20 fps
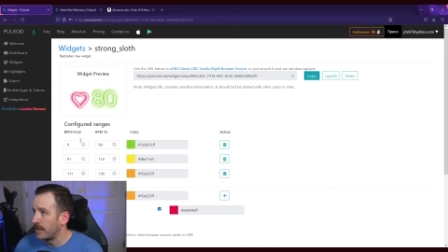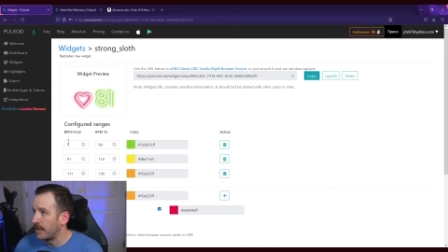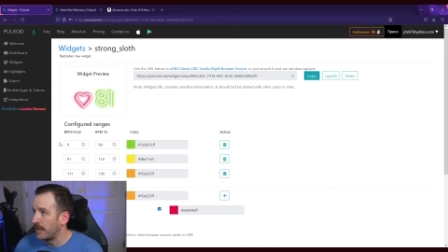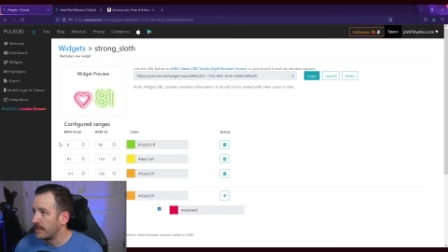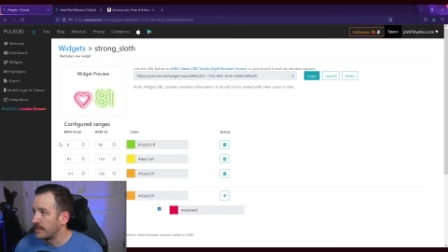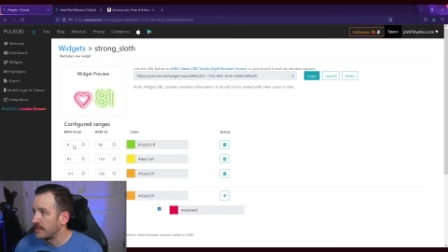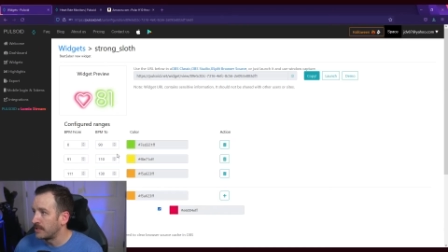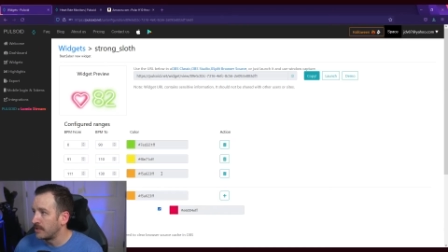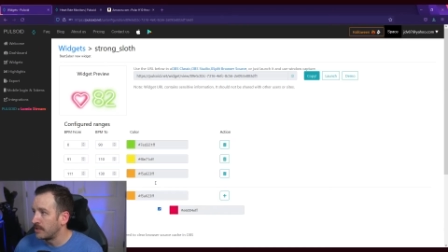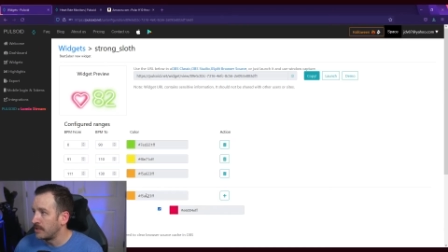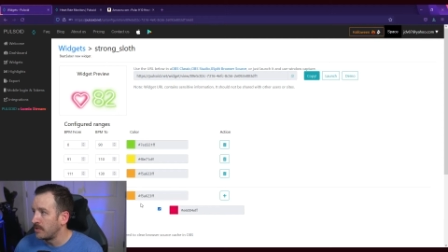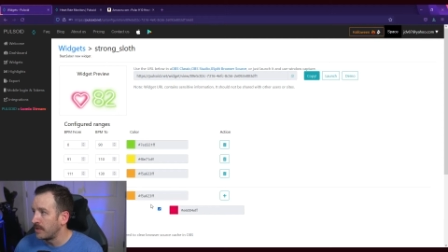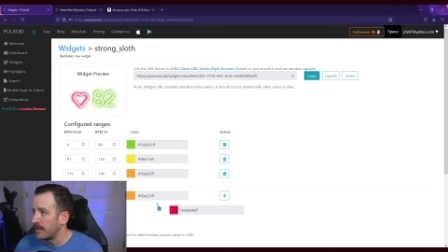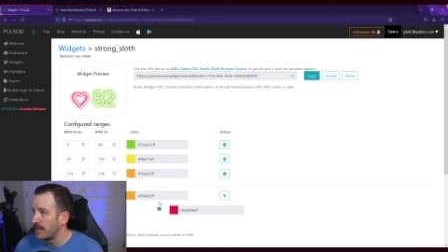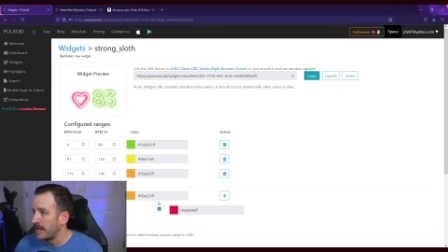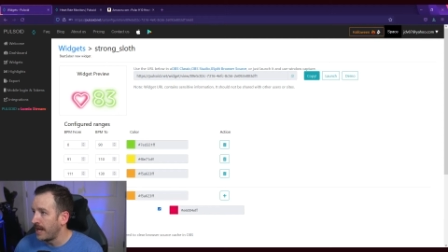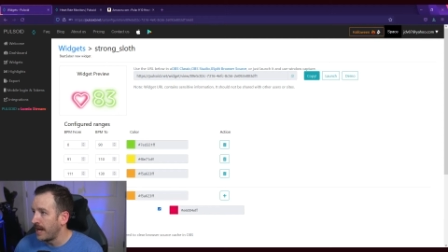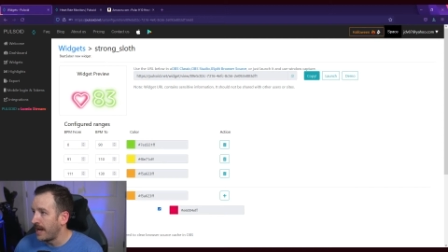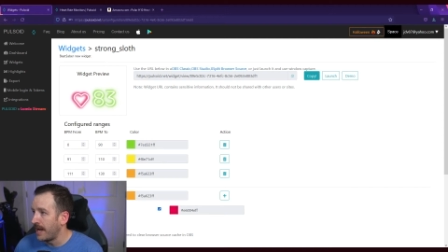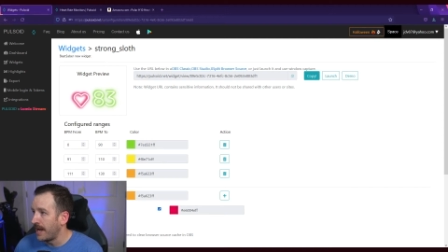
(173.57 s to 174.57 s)
And so you can
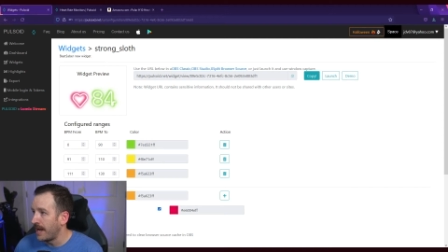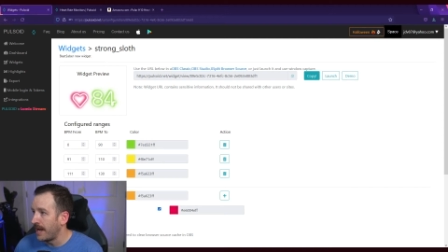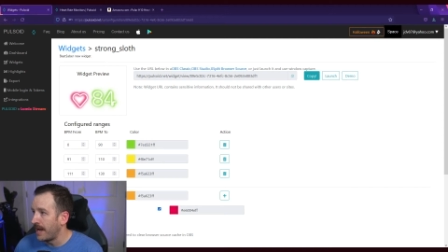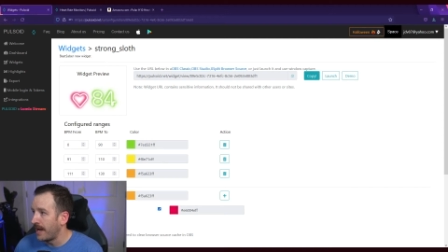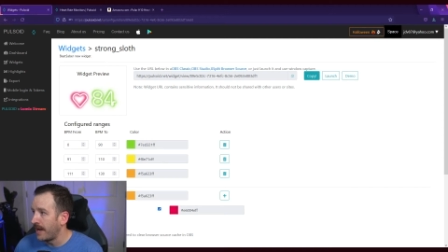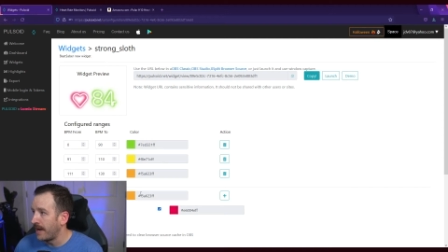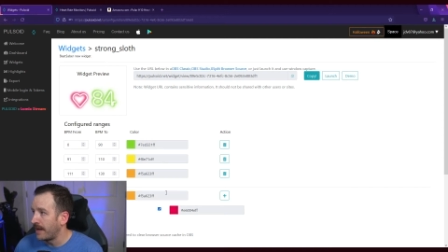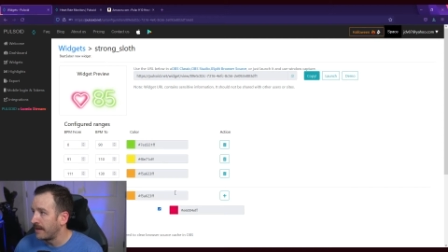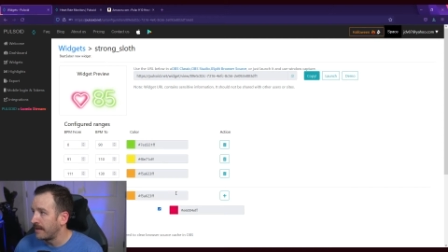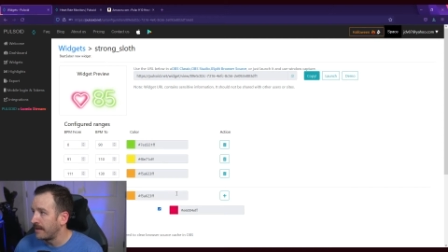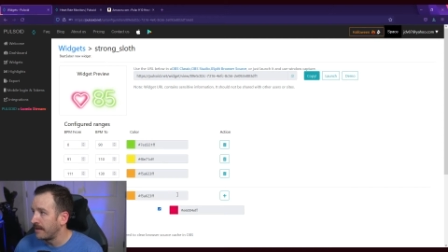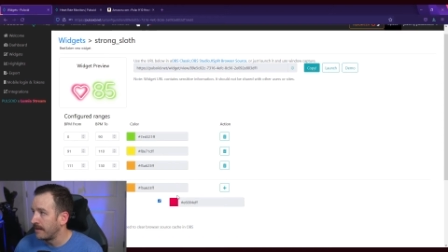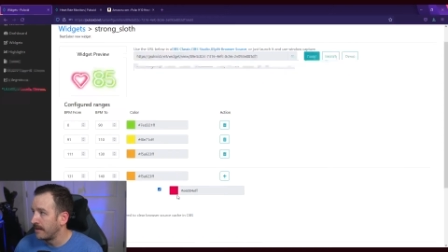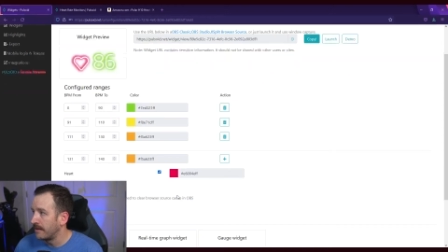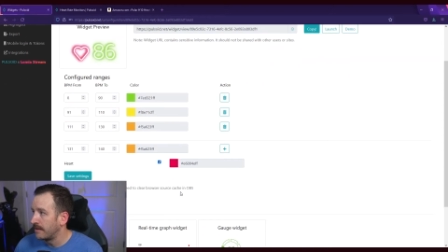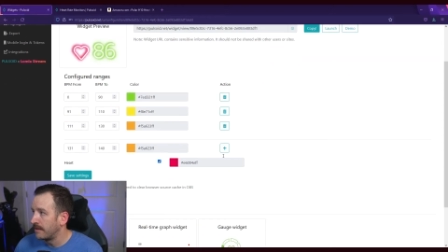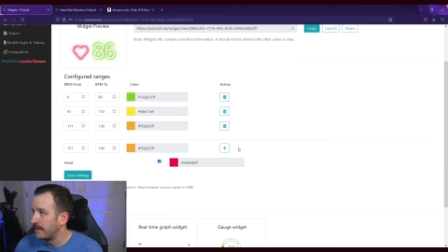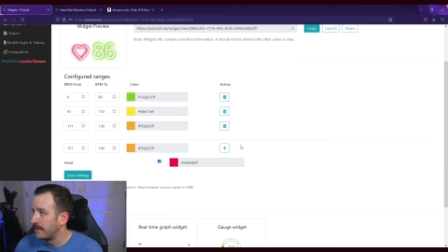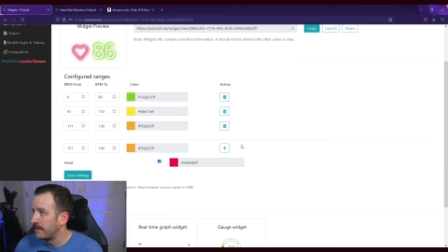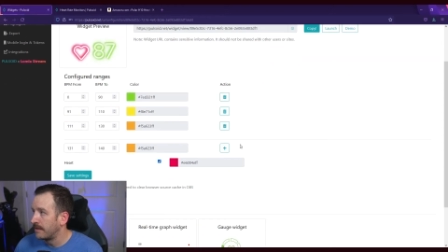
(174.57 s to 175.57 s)
add
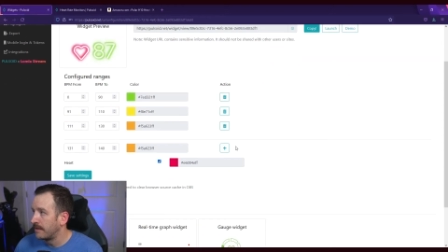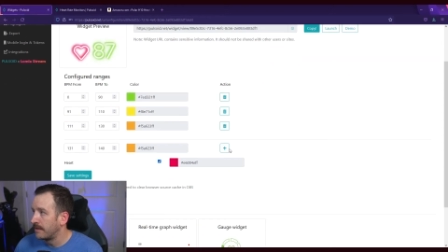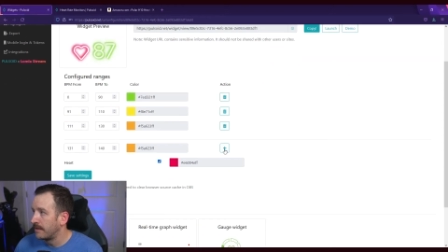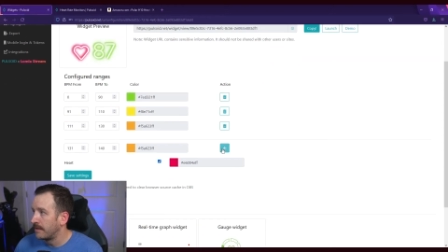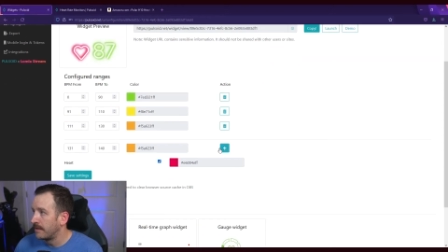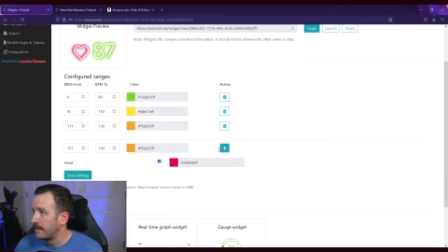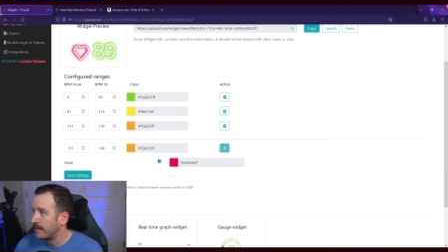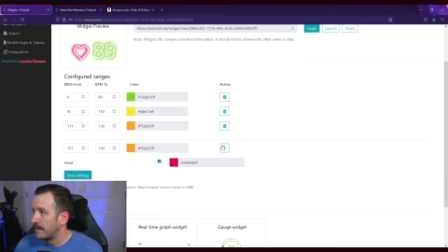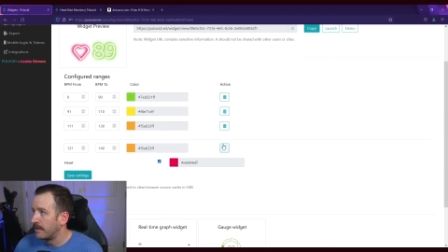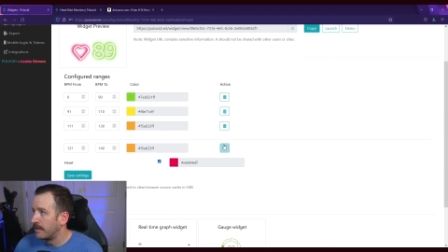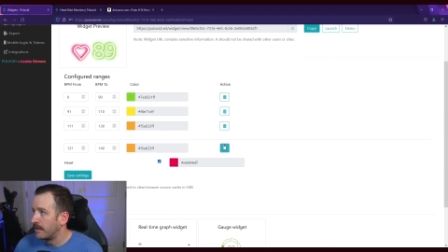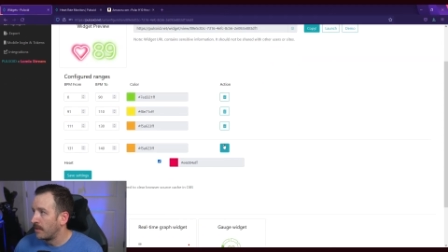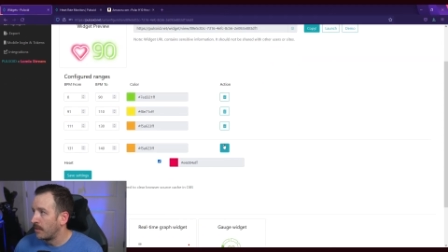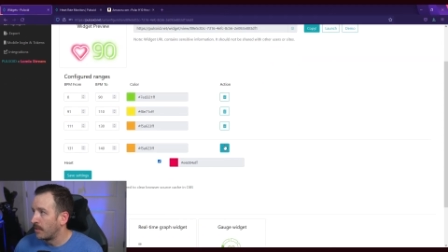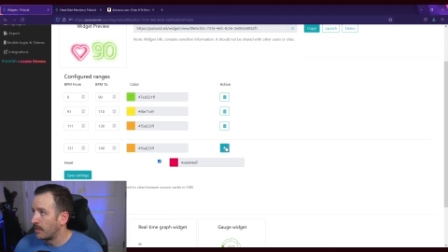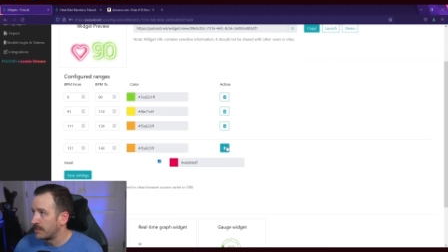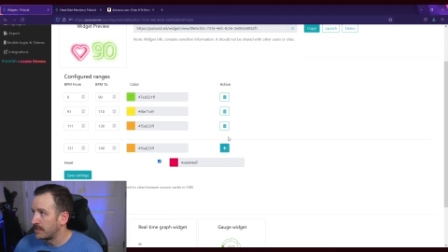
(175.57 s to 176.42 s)
or